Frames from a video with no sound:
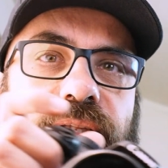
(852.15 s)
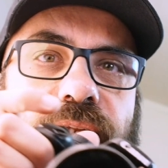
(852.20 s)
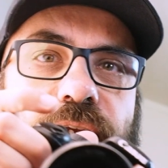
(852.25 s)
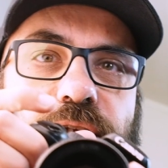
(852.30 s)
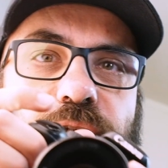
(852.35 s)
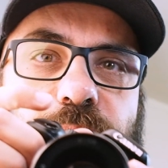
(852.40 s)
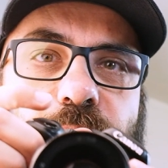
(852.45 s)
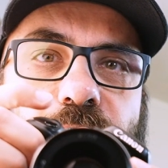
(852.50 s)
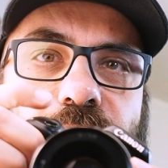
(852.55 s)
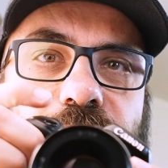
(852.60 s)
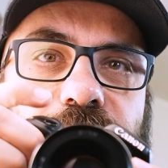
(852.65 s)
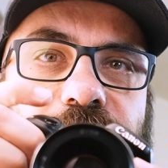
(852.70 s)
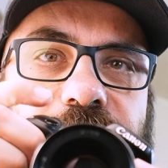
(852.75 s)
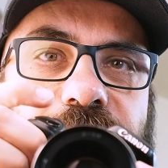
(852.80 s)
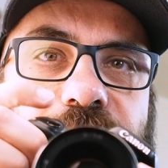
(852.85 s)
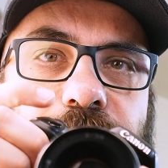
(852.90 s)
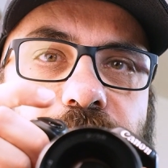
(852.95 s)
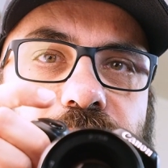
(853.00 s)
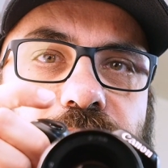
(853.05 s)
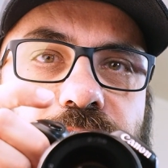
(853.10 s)
the smaller the
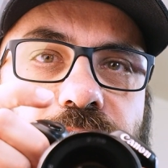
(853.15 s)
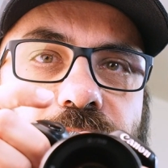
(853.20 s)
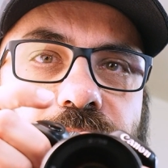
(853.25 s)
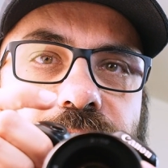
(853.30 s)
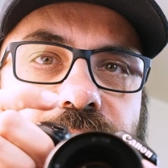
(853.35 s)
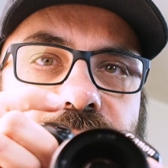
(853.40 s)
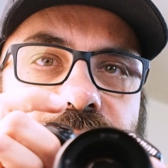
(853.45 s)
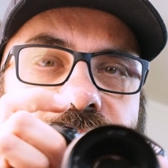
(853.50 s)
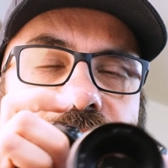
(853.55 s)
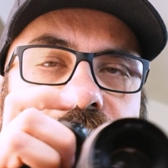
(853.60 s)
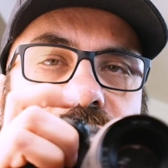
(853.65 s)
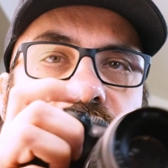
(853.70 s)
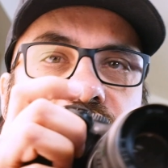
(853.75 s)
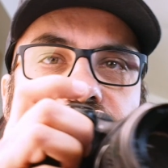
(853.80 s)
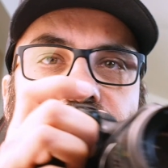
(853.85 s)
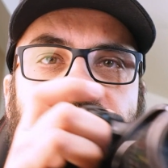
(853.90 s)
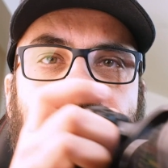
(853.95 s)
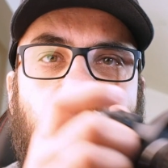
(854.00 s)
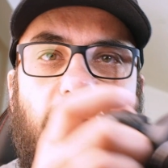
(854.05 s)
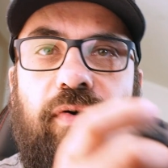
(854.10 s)
aperture, the
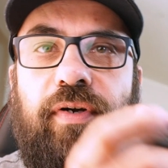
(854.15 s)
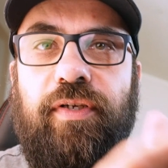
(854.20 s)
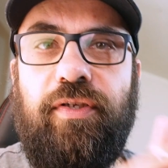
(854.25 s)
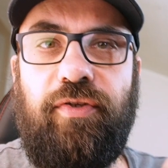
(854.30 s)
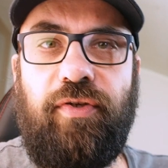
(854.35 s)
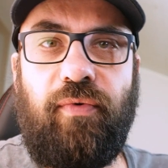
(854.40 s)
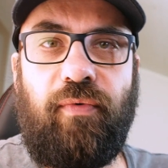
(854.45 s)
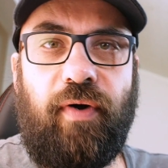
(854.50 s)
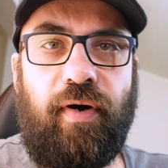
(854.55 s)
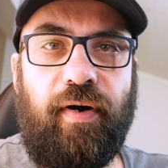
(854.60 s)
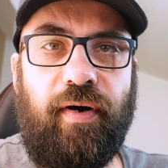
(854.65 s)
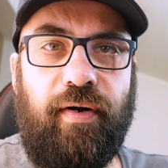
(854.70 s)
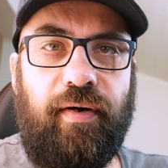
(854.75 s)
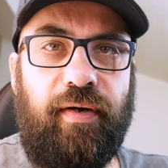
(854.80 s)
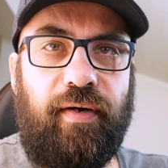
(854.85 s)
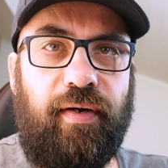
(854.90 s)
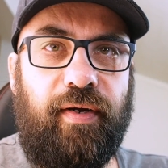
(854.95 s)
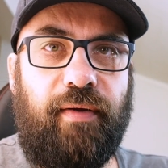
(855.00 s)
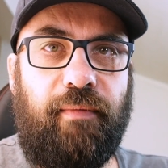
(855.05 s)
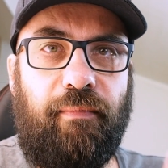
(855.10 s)
more in focus you
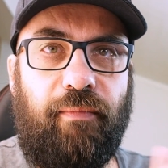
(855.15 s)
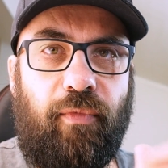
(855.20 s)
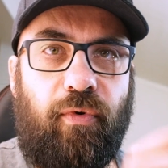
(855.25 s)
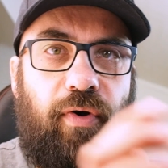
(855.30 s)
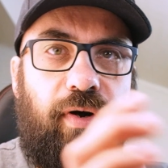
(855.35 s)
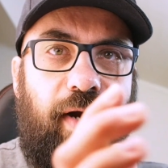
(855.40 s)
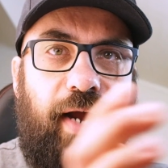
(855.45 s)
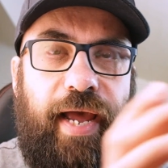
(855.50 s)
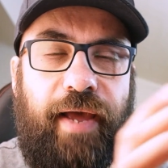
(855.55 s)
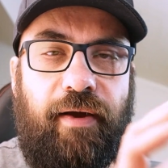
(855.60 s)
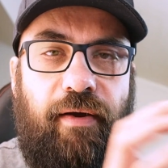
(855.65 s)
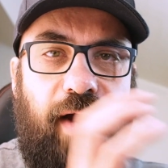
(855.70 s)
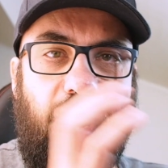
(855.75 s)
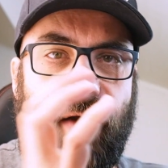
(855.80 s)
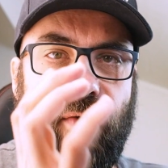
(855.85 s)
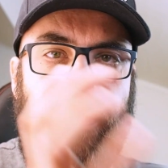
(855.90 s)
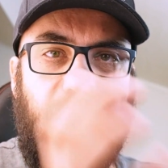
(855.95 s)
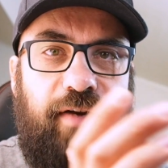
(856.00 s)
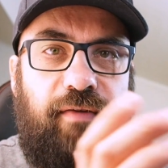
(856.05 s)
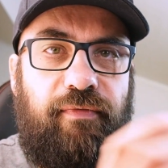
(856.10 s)
are, more
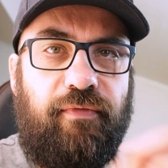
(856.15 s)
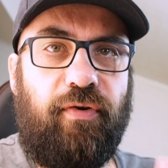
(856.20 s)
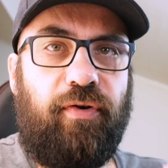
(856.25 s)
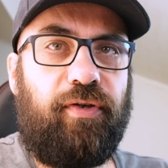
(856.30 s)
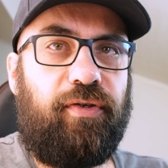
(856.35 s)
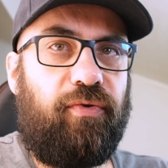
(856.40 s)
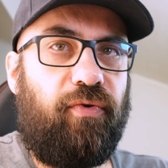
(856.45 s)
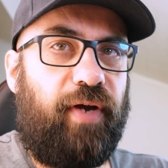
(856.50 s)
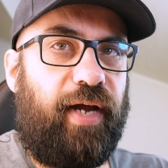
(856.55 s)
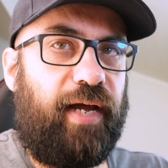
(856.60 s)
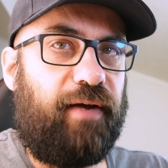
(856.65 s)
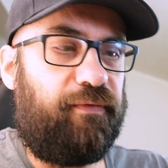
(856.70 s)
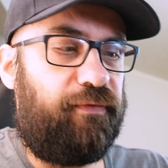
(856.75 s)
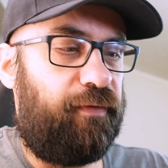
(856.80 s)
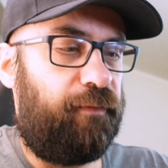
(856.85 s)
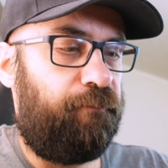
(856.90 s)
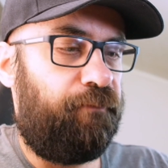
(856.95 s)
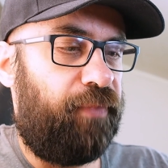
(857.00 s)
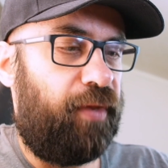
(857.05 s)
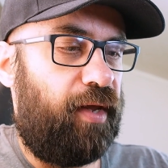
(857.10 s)
area in focus you have,
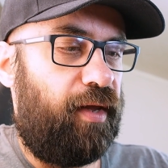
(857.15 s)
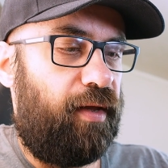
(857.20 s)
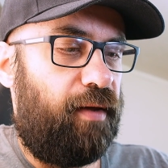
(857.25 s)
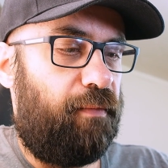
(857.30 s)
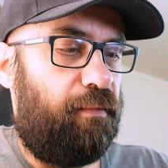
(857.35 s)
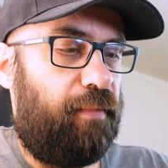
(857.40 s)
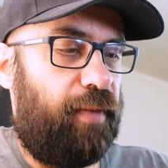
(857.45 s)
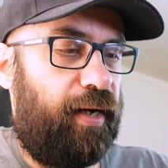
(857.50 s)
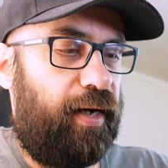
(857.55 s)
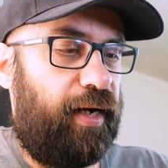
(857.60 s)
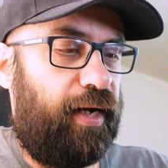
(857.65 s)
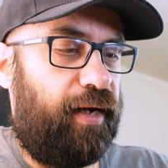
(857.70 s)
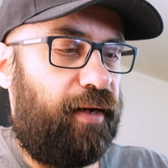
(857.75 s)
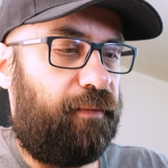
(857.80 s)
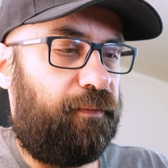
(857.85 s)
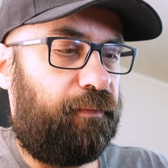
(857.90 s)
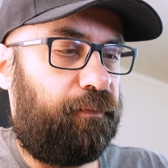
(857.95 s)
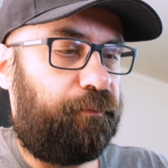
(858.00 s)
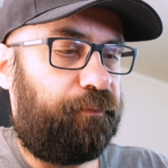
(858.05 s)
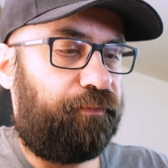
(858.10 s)
but
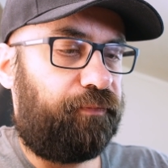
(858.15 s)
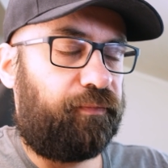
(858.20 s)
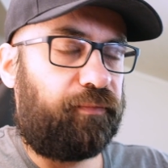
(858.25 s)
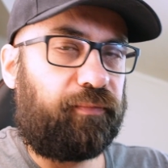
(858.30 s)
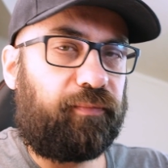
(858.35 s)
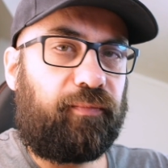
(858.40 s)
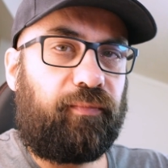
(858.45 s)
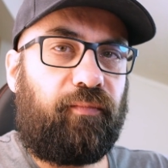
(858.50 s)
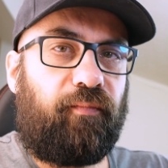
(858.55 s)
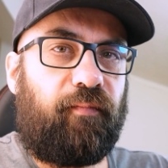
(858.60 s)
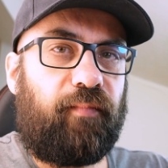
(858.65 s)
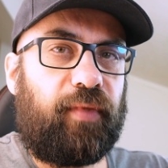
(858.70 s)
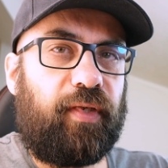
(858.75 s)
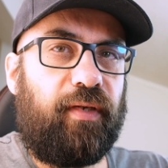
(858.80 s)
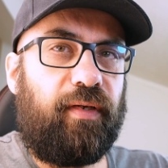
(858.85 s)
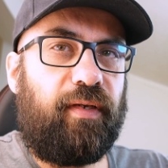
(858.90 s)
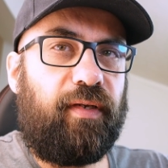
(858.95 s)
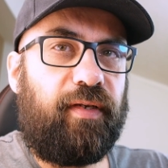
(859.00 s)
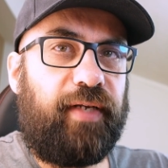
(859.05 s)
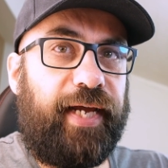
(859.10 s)

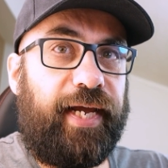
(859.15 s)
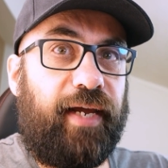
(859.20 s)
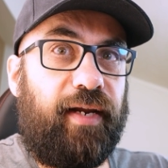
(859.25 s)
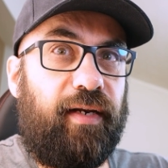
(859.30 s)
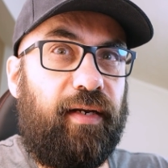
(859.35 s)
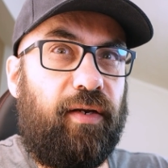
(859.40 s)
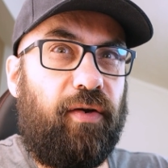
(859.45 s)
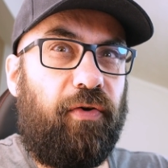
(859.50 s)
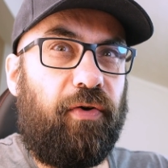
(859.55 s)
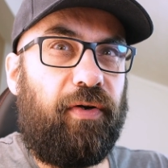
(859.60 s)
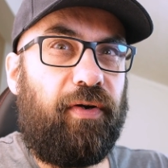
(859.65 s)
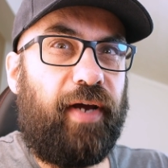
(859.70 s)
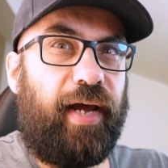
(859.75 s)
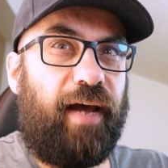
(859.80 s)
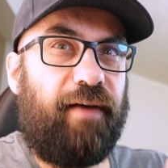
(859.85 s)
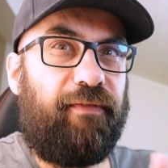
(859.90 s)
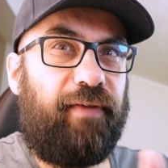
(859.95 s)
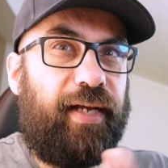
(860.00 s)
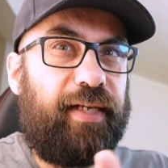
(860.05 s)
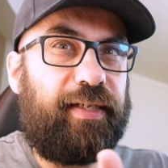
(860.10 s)
then you're going to
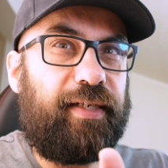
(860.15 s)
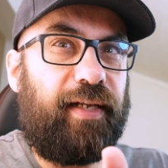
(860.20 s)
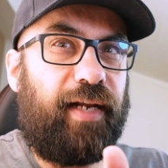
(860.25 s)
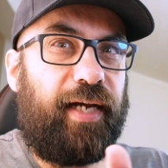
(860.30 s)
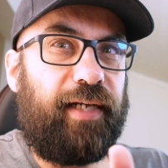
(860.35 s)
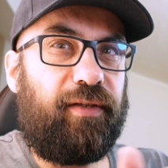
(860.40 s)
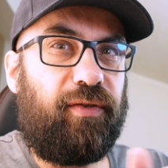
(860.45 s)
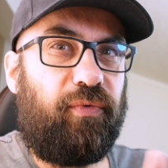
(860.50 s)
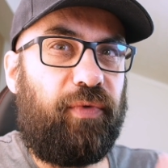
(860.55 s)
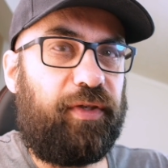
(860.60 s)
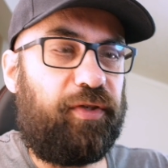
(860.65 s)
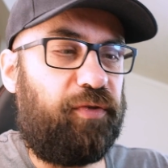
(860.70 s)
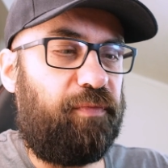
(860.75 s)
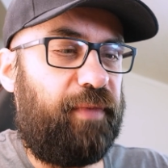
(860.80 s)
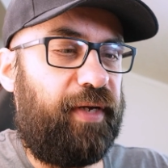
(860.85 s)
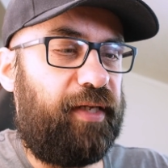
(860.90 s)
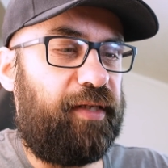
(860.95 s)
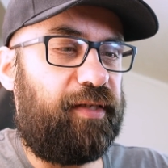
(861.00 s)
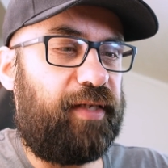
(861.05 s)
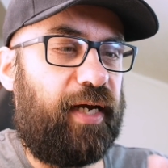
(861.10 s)
have less light, which
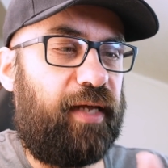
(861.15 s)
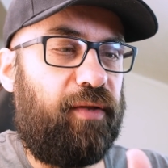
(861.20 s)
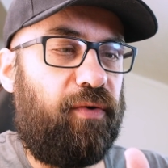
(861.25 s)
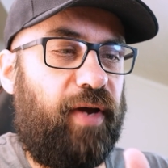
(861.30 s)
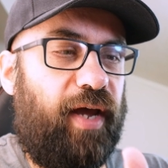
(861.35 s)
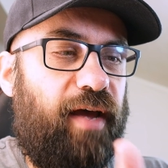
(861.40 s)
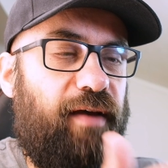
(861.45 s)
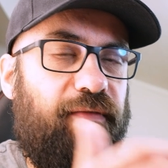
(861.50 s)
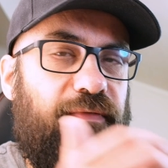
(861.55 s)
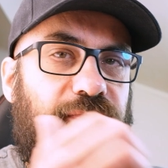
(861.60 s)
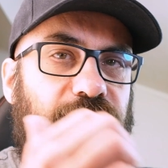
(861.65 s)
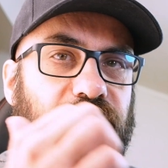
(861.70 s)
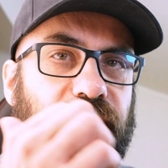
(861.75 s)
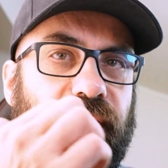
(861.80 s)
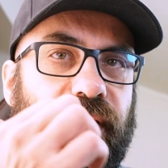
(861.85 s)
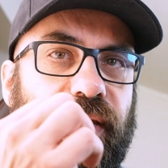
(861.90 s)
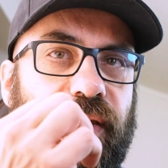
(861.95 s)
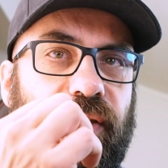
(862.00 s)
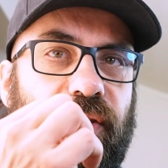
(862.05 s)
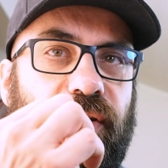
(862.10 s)
means either you
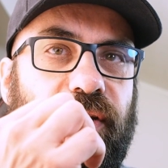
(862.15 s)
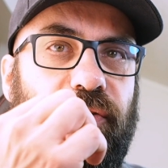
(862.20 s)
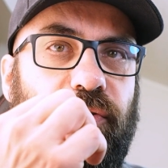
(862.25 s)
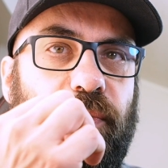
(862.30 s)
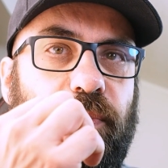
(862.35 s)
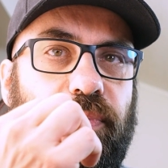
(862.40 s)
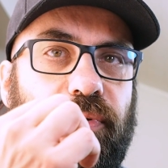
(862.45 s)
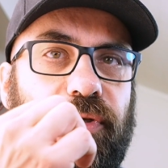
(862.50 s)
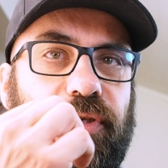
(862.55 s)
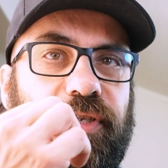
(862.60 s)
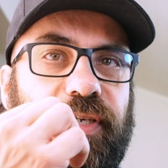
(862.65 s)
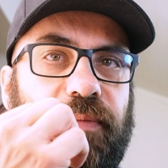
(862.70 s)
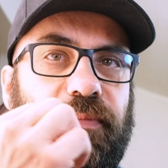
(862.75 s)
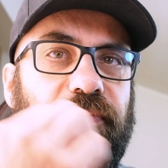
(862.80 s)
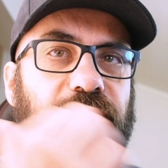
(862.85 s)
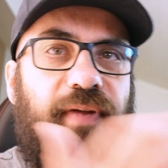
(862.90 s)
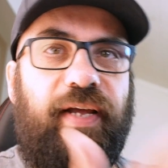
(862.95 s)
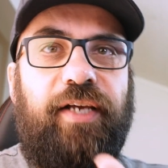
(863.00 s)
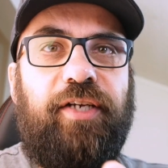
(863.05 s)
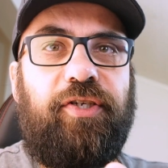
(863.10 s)
need to put some
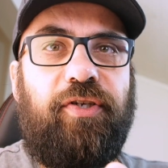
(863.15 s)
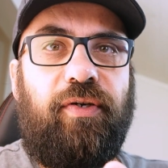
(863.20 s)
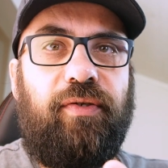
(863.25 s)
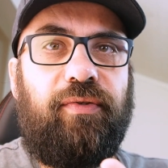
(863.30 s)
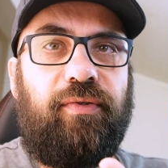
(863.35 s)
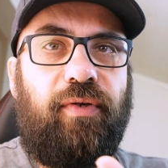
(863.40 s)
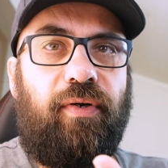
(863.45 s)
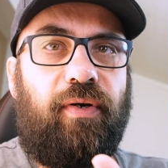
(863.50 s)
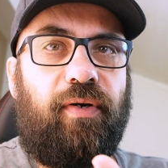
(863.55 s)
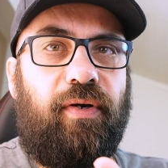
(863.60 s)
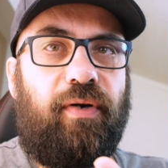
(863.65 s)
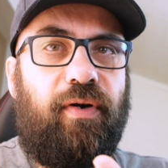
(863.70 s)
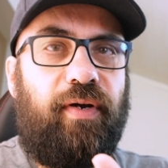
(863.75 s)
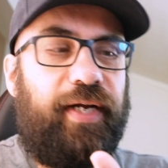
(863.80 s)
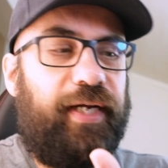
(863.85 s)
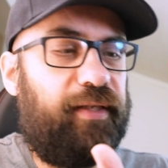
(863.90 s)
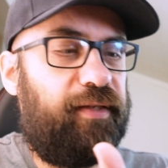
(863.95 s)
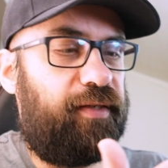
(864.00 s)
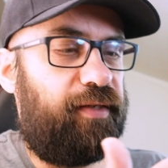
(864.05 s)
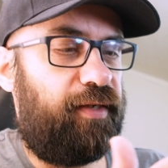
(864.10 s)
flash
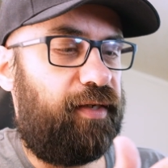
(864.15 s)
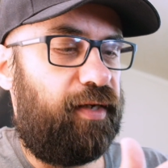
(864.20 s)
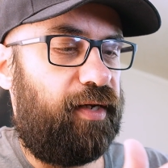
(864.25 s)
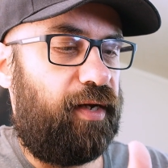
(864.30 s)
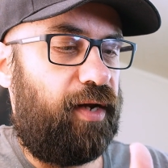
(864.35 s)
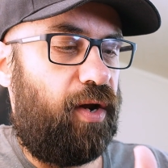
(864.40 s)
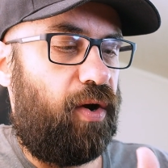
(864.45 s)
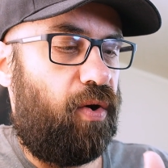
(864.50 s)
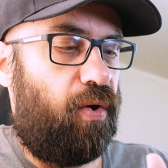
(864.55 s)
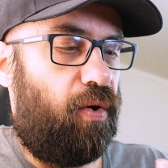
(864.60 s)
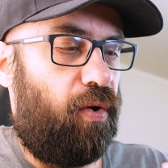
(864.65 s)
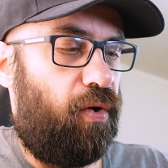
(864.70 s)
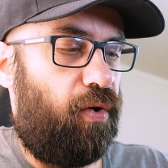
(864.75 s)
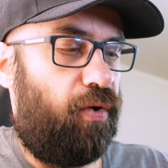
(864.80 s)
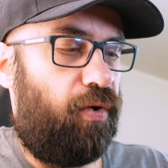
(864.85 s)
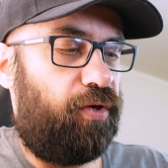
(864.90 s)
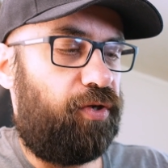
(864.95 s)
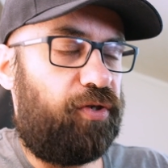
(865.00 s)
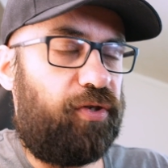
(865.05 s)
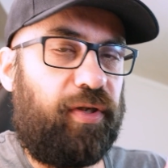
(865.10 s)
on it,
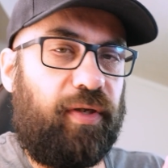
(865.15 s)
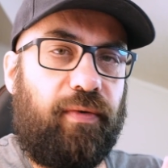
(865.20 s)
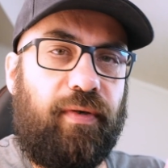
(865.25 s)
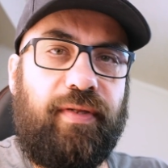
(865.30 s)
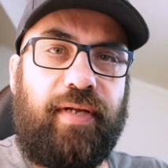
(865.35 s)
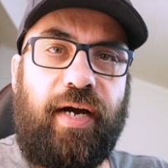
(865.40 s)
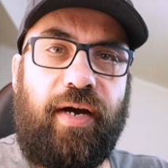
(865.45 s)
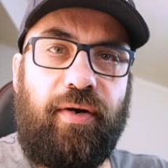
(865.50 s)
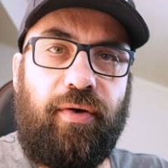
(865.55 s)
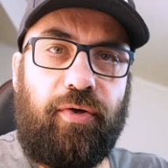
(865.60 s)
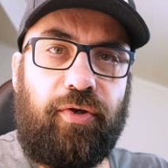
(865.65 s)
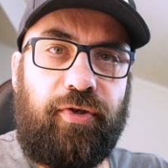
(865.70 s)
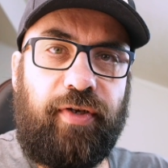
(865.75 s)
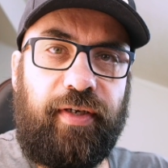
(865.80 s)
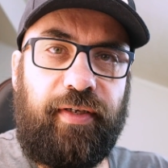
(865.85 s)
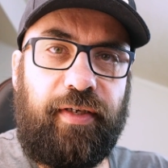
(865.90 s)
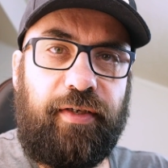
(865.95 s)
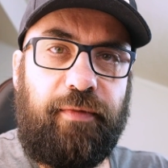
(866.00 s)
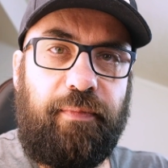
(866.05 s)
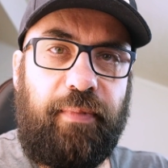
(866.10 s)
or slow down or
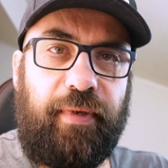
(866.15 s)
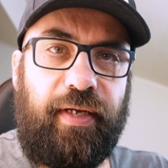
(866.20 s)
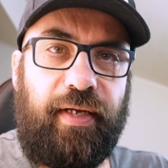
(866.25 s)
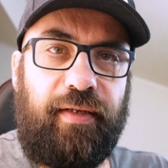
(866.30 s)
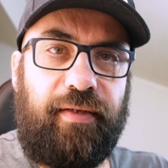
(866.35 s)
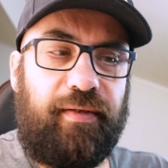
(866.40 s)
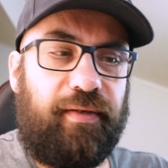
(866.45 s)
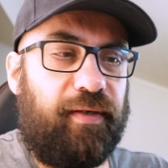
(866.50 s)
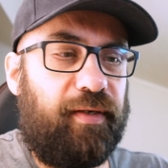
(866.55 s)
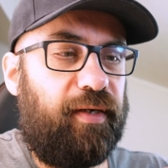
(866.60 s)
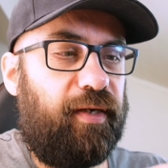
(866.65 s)
shutter speed.